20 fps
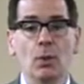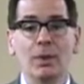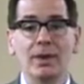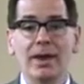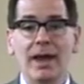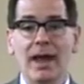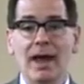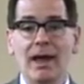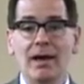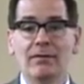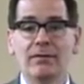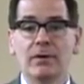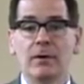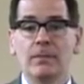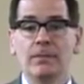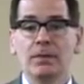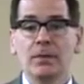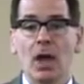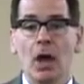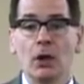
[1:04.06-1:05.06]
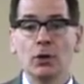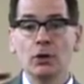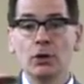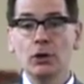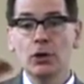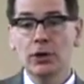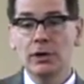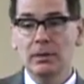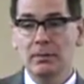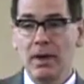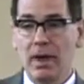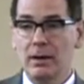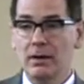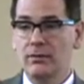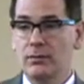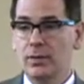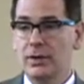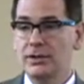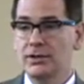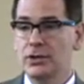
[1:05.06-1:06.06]
We have a good amount
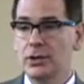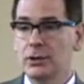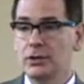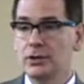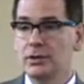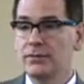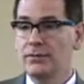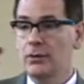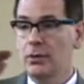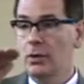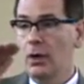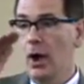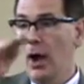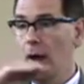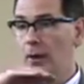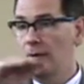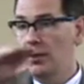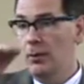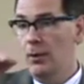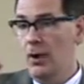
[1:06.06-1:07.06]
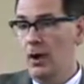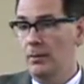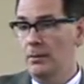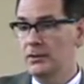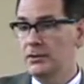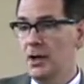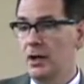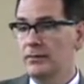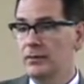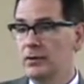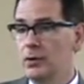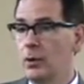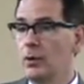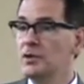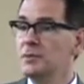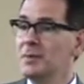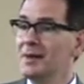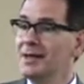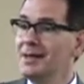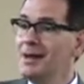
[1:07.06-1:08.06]
of research for other problem-solving
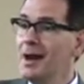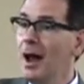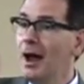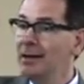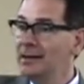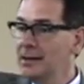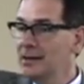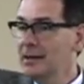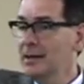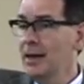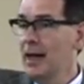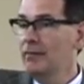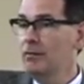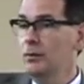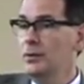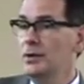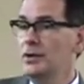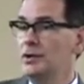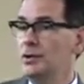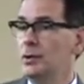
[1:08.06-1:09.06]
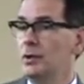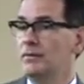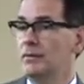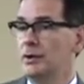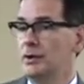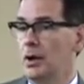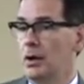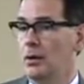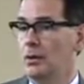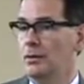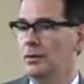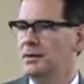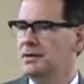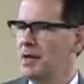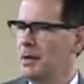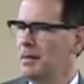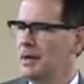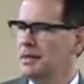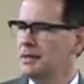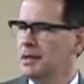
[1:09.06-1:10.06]
courts, but not to the level we do of adult.
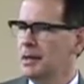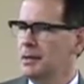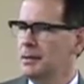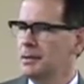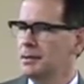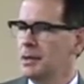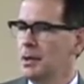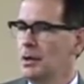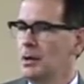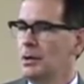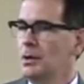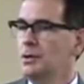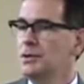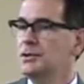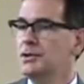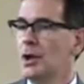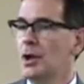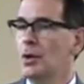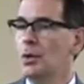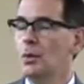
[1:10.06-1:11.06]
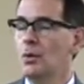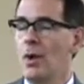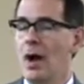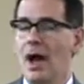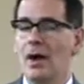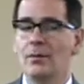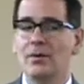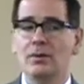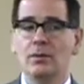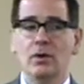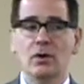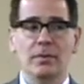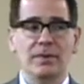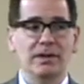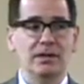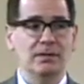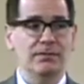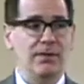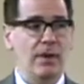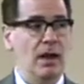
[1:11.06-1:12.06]
Does that make sense? So while we will
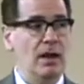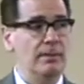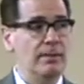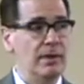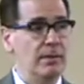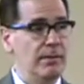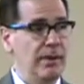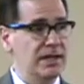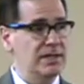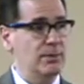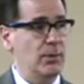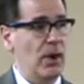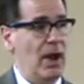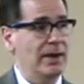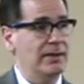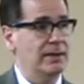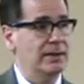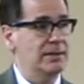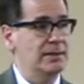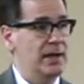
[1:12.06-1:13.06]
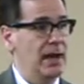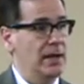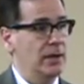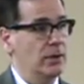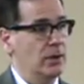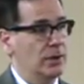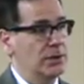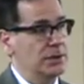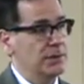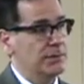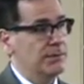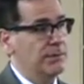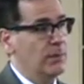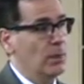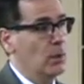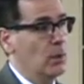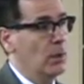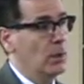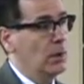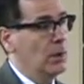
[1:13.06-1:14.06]
be developing best practice standards
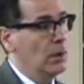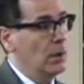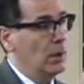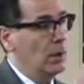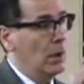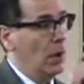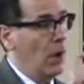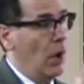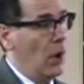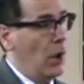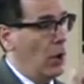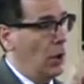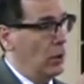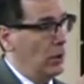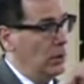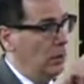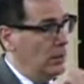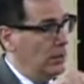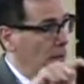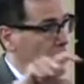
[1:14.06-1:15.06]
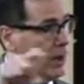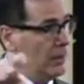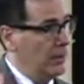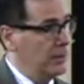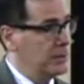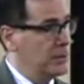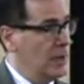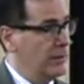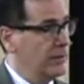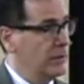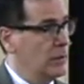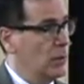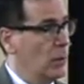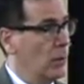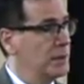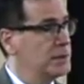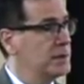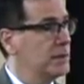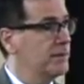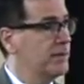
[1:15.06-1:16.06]
for all problem-solving
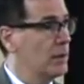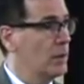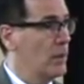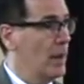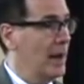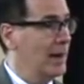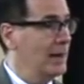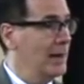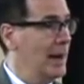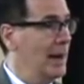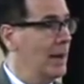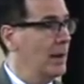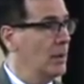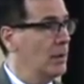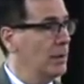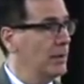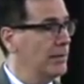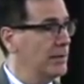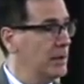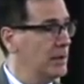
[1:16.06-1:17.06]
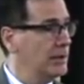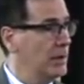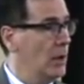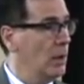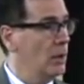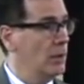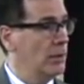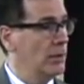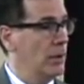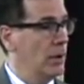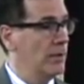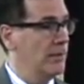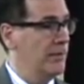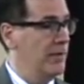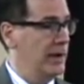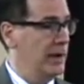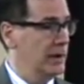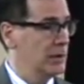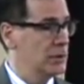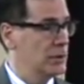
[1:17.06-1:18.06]
courts, for right now, the adult are
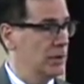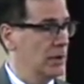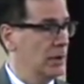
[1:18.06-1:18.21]
finished.